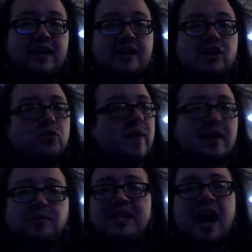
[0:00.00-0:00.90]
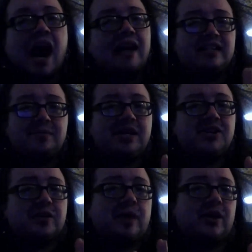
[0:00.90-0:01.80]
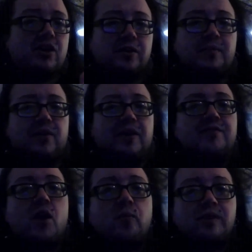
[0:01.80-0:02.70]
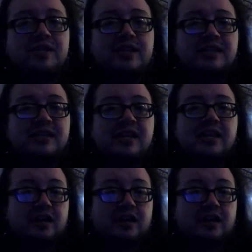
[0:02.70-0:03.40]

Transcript: incredibly kind to me during my current period of homelessness,